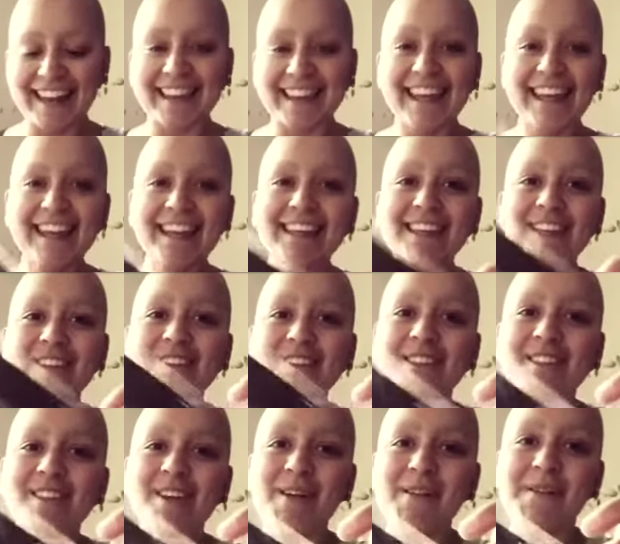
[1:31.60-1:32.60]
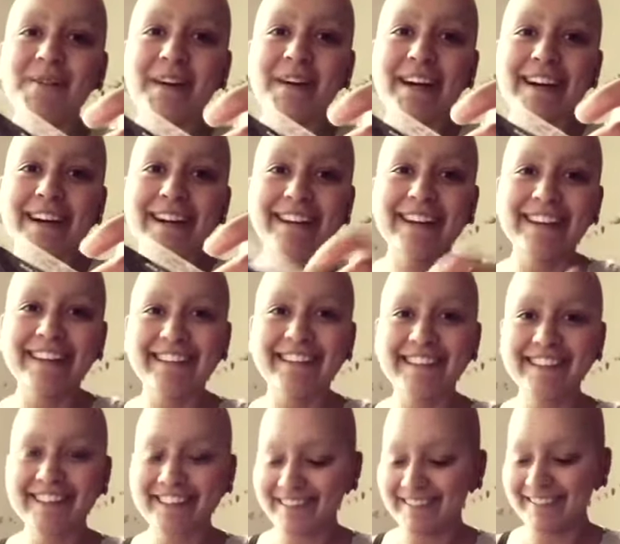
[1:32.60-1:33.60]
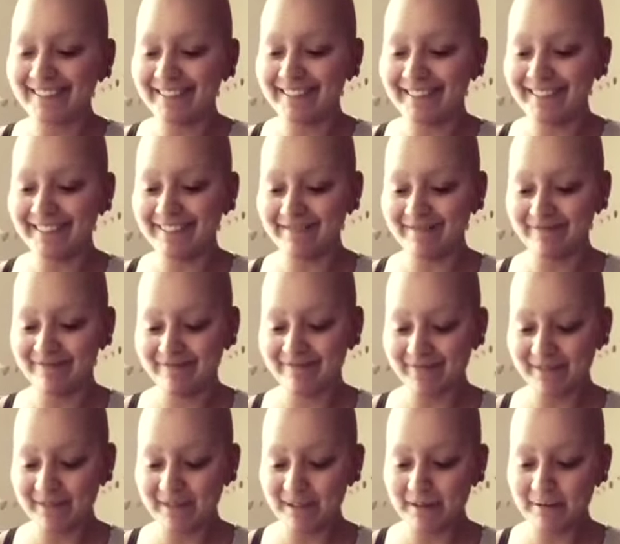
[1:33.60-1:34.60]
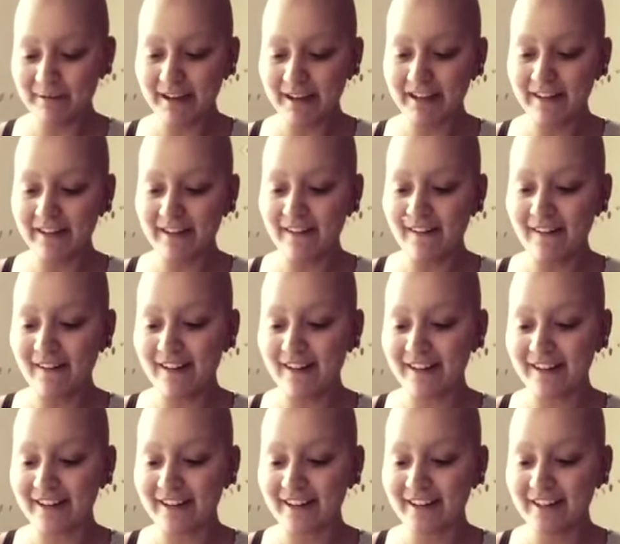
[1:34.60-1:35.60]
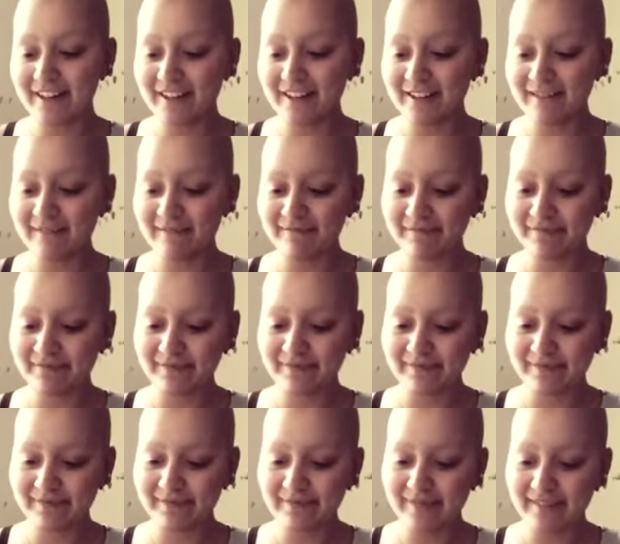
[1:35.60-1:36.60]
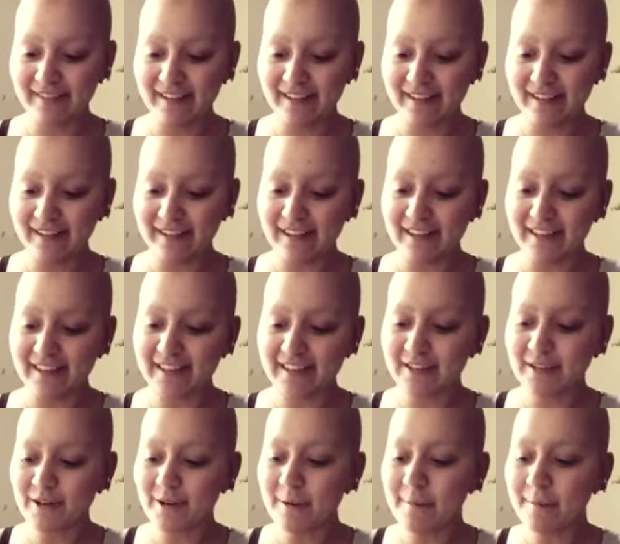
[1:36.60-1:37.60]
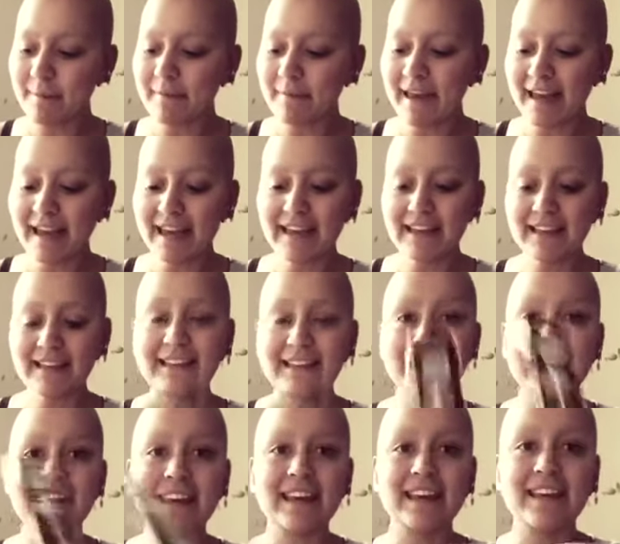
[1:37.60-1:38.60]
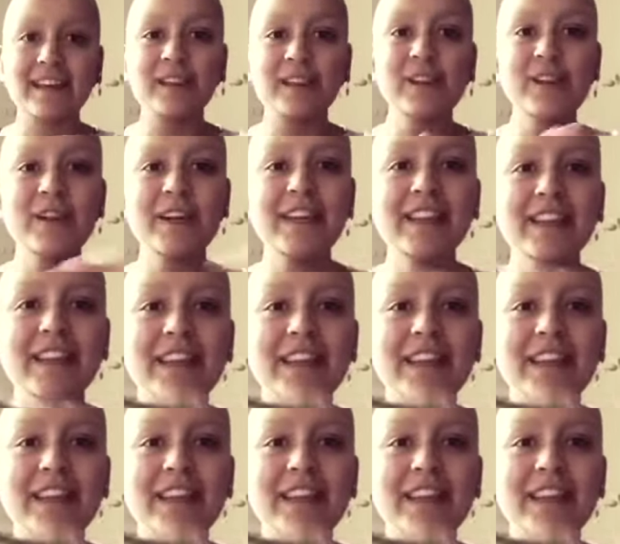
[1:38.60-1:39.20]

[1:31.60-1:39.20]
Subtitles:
Thank you so much. Oh my gosh. These are amazing. Look at